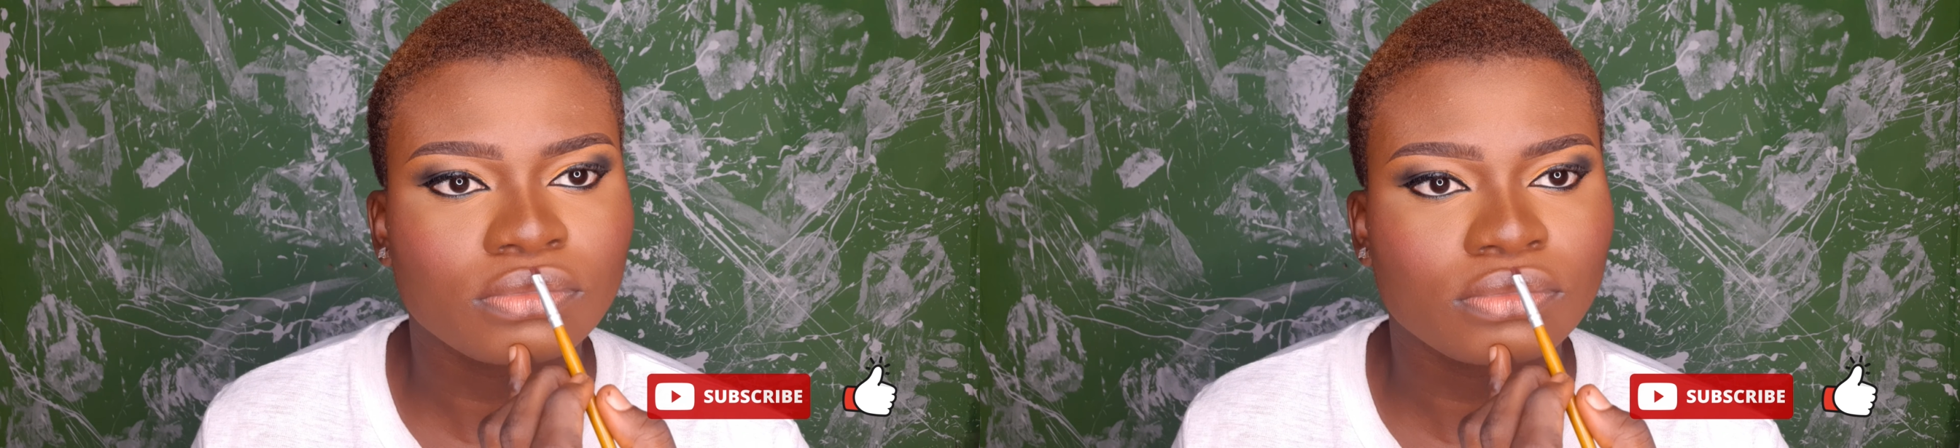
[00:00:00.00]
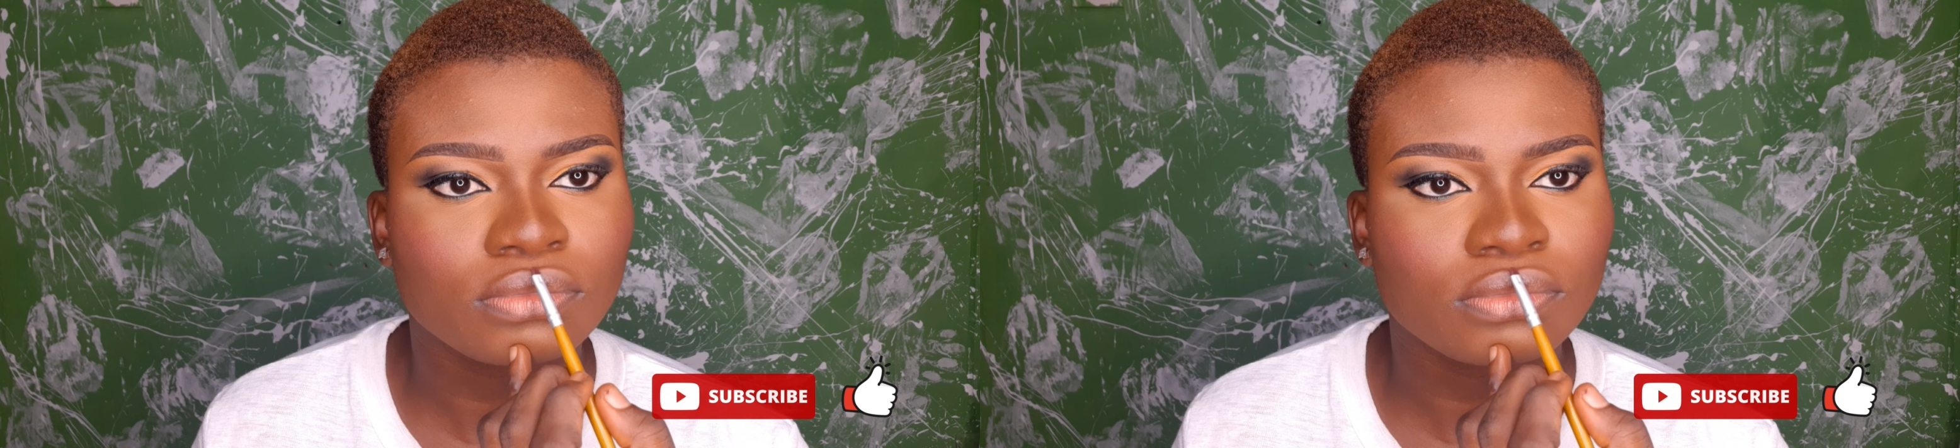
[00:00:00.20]

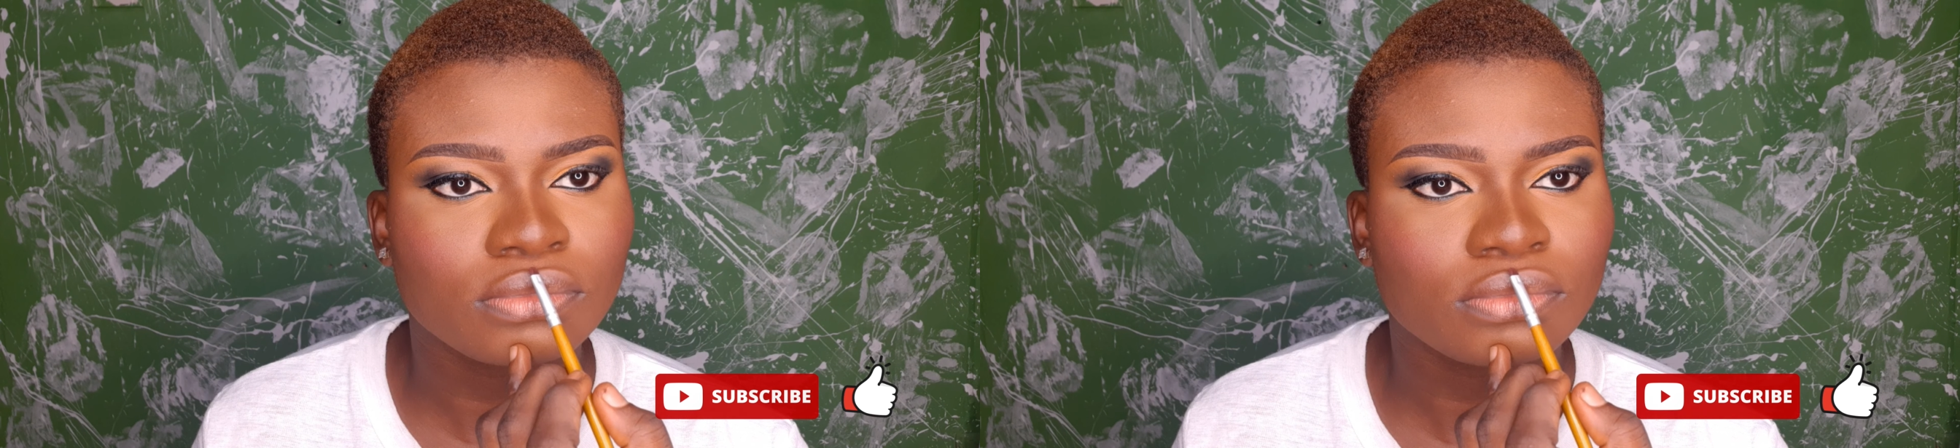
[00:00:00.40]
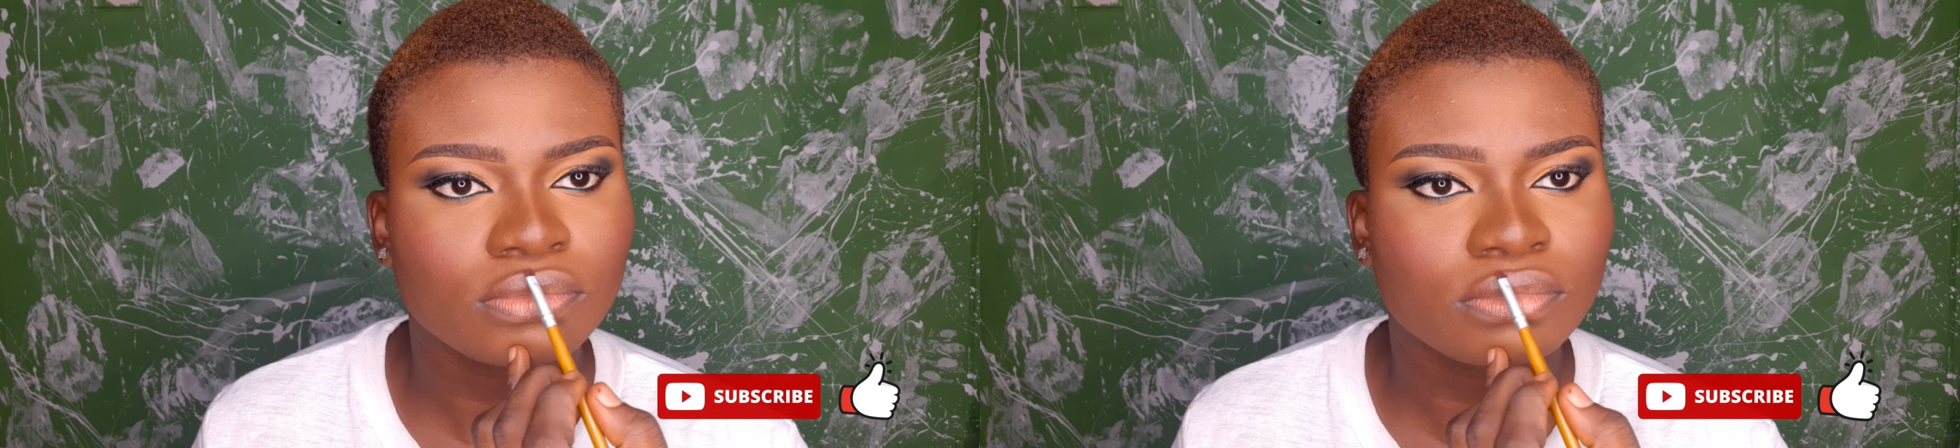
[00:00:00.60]
So
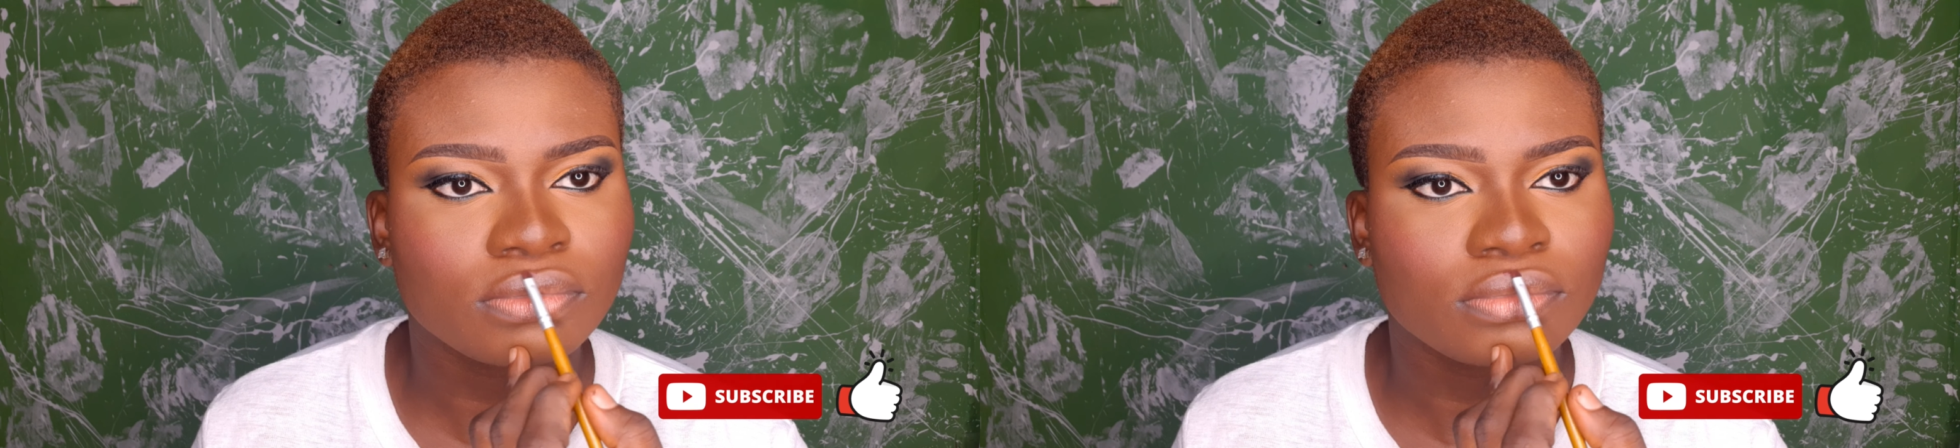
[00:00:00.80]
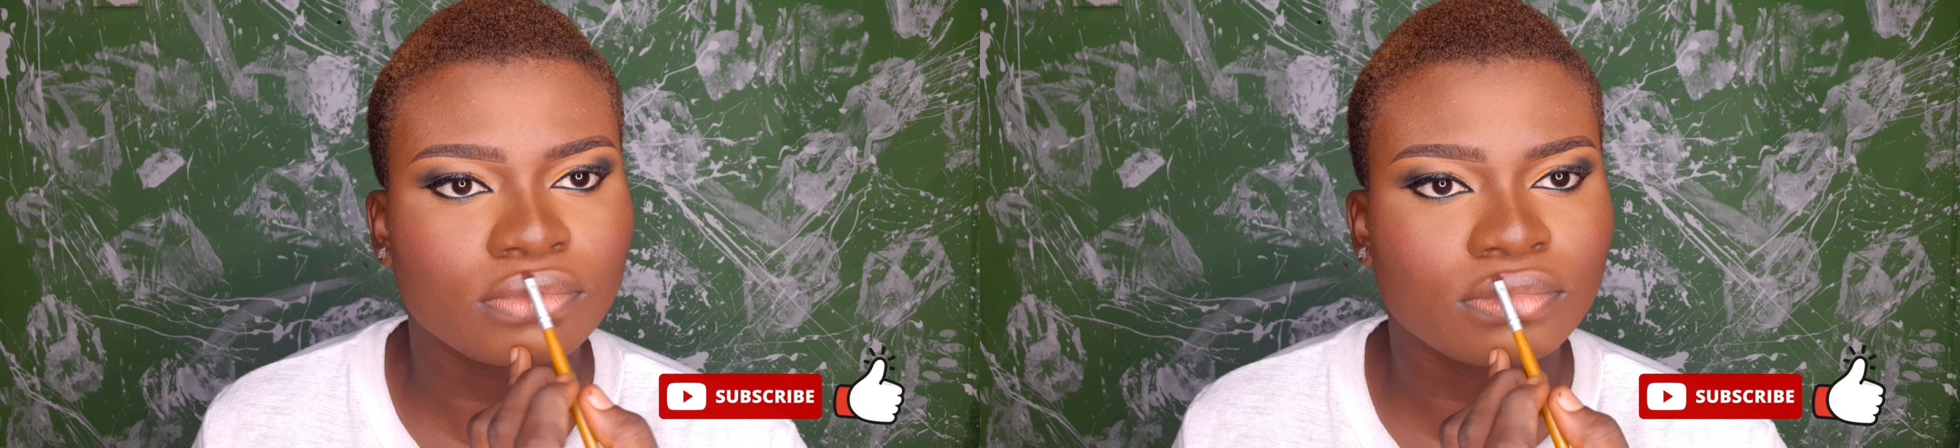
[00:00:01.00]
first
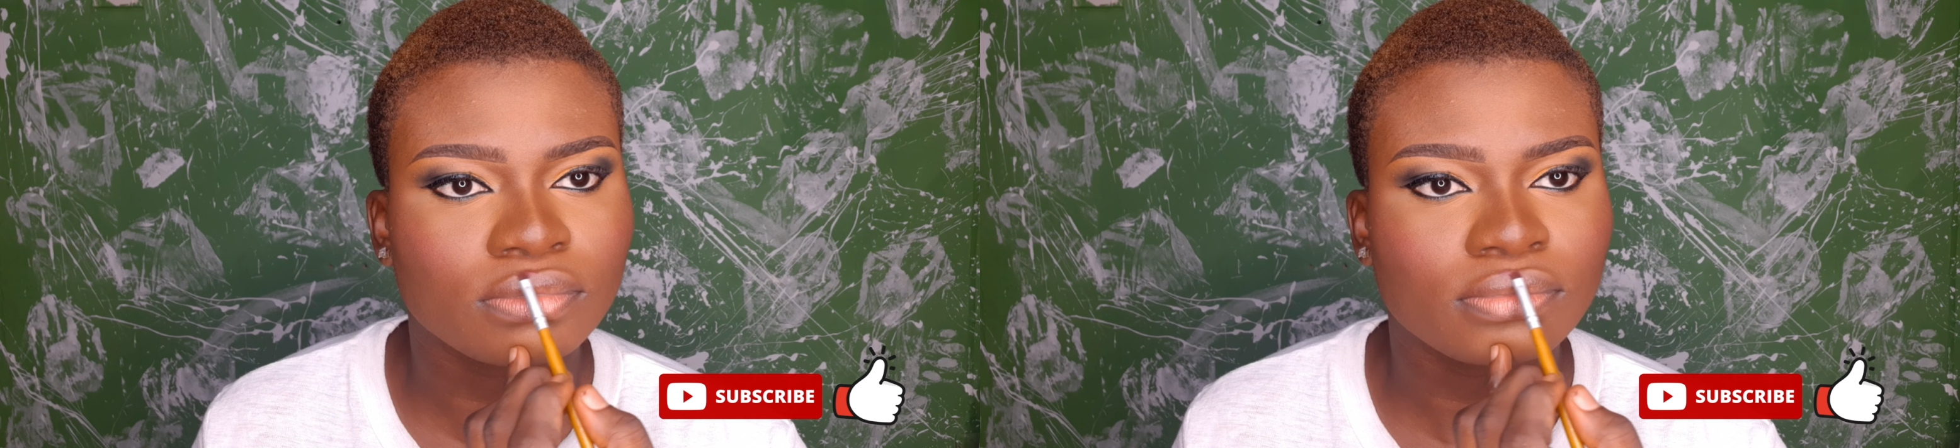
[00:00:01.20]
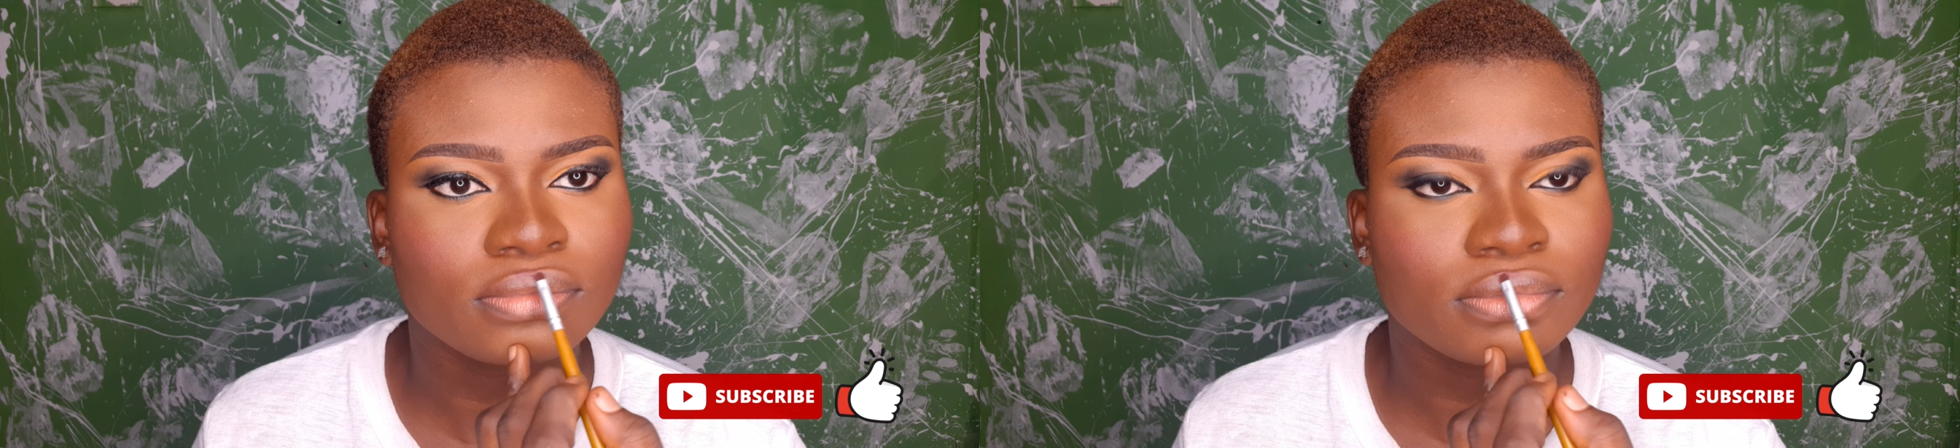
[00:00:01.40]
things
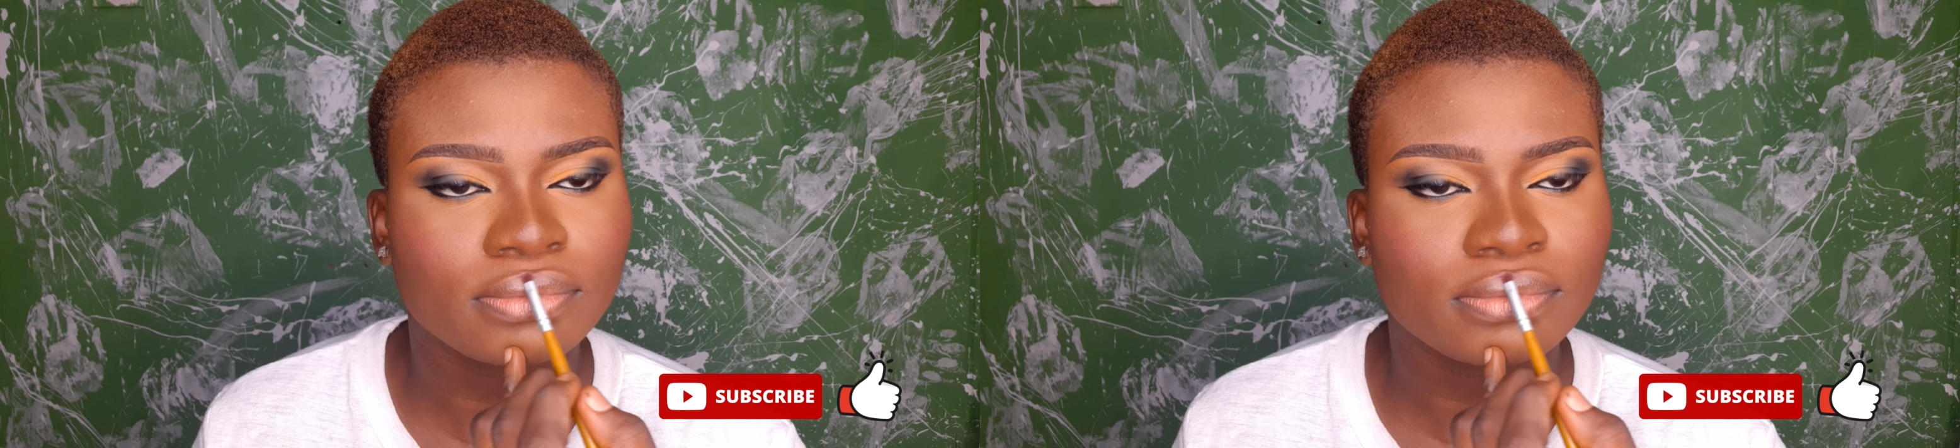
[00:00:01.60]
first,